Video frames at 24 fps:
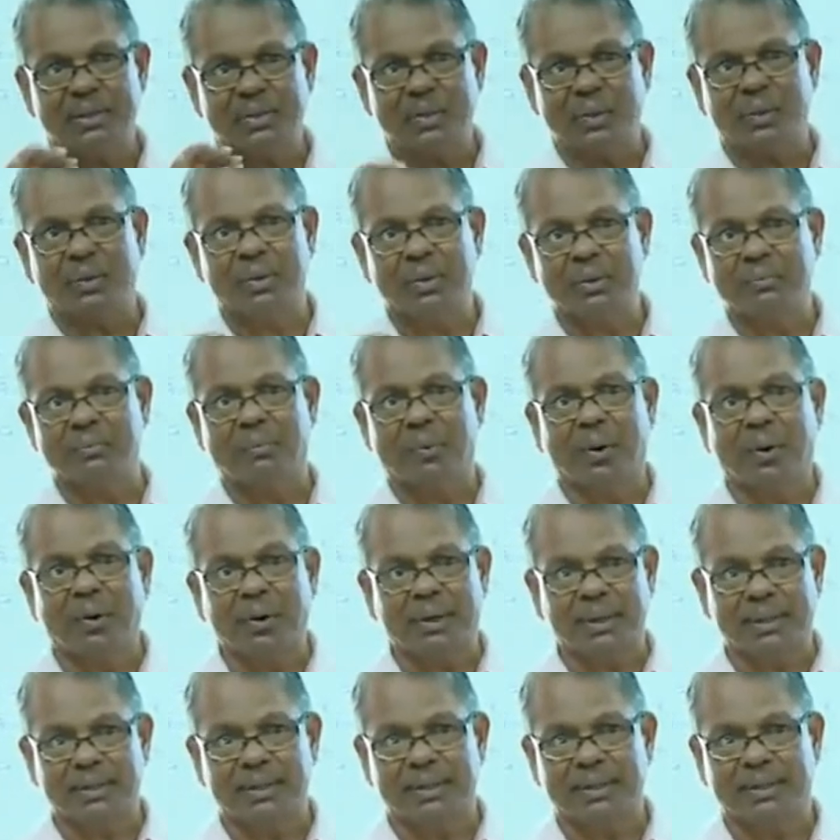so
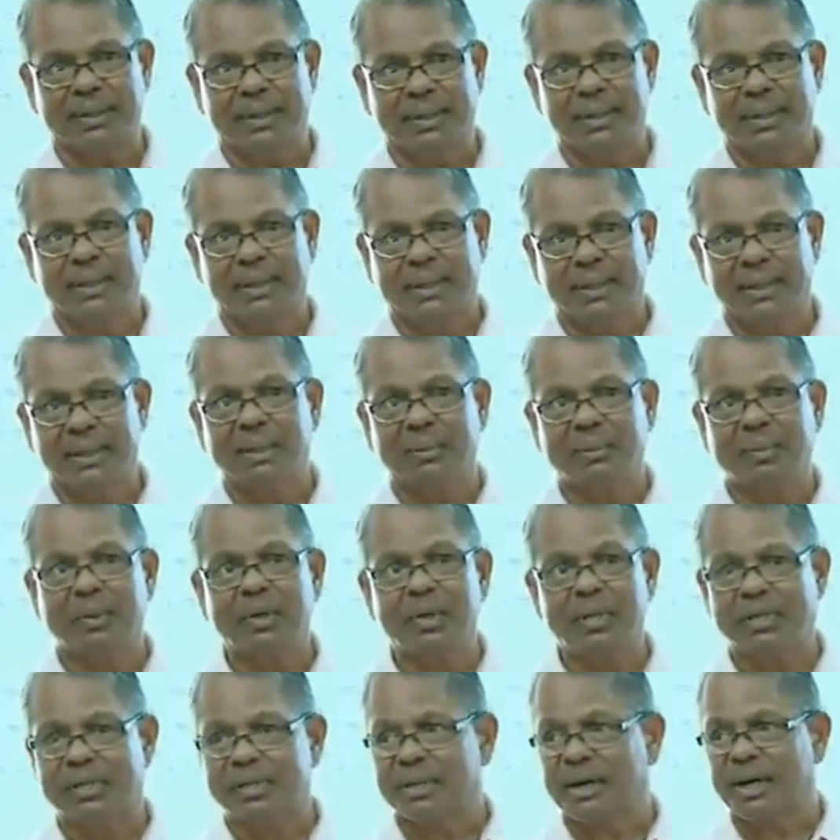important in the
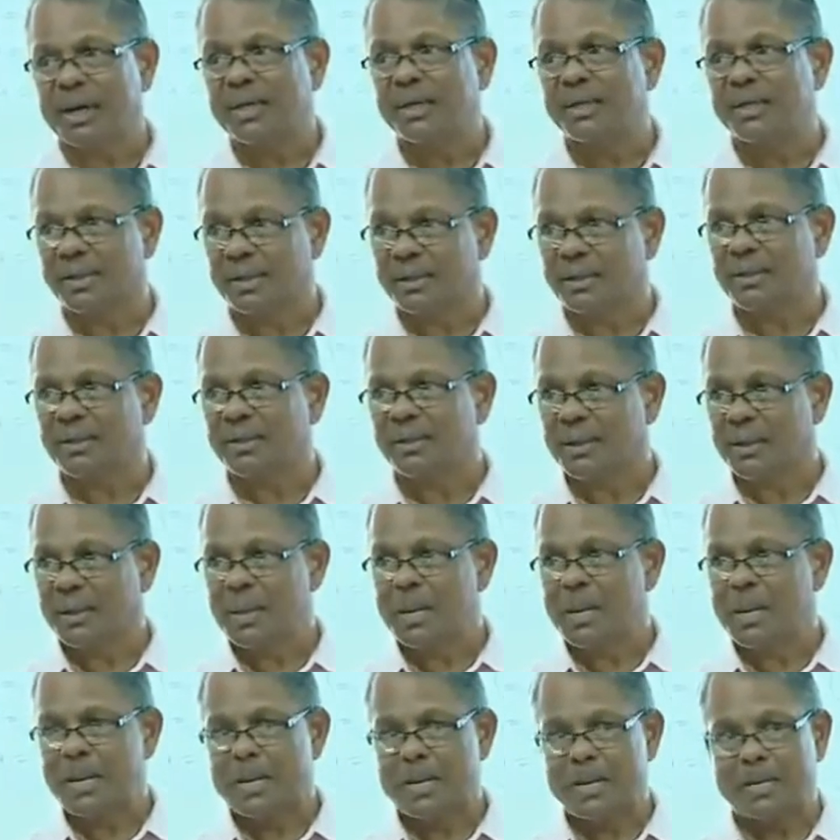Buddhist tradition.
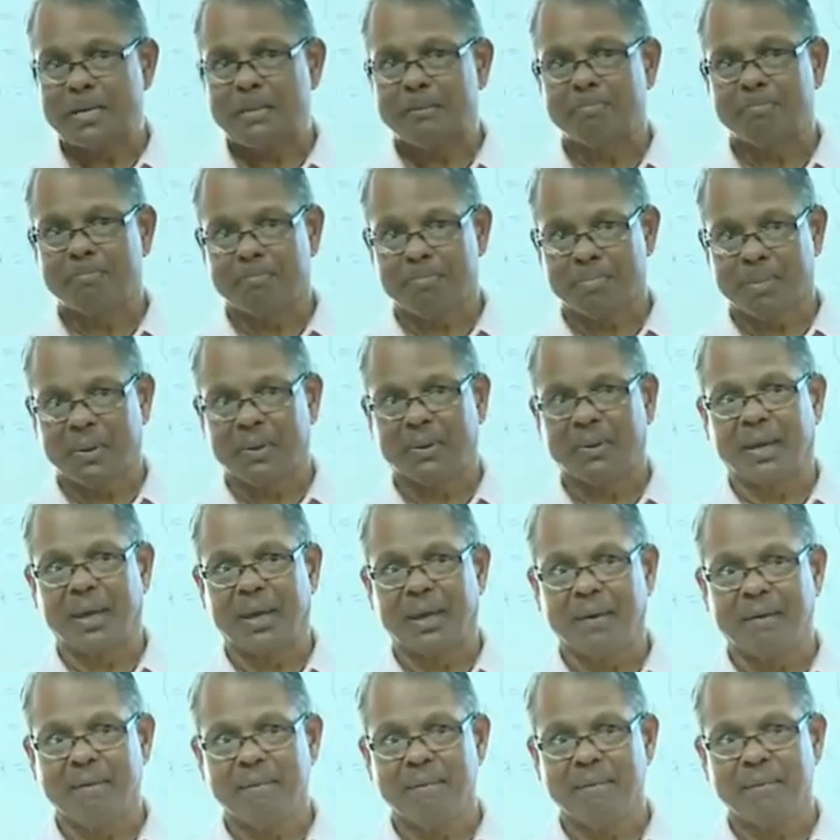
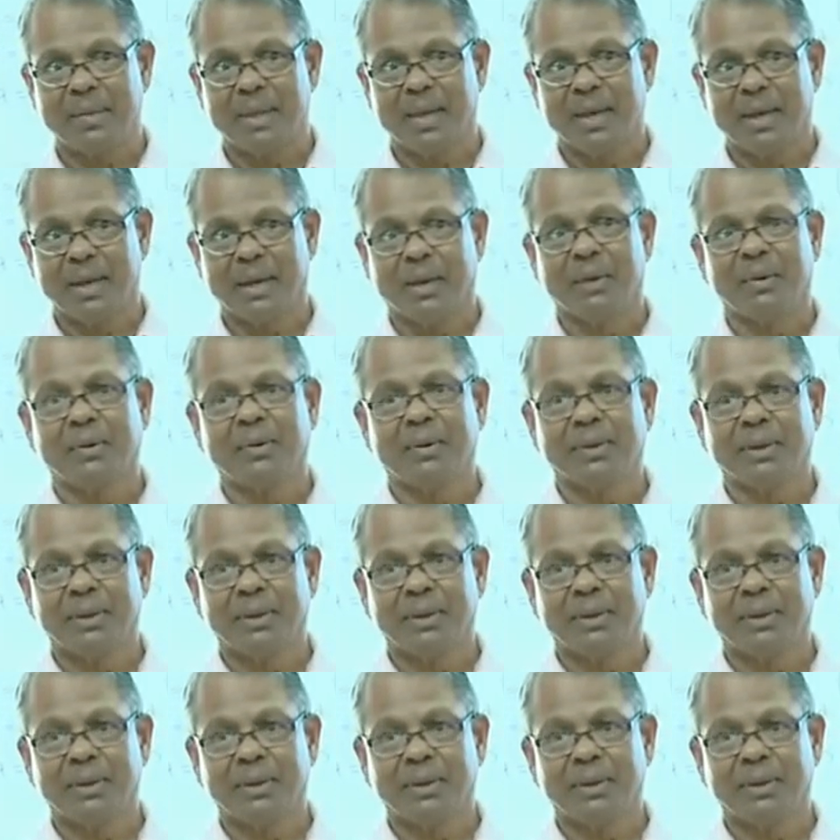Okay? Now,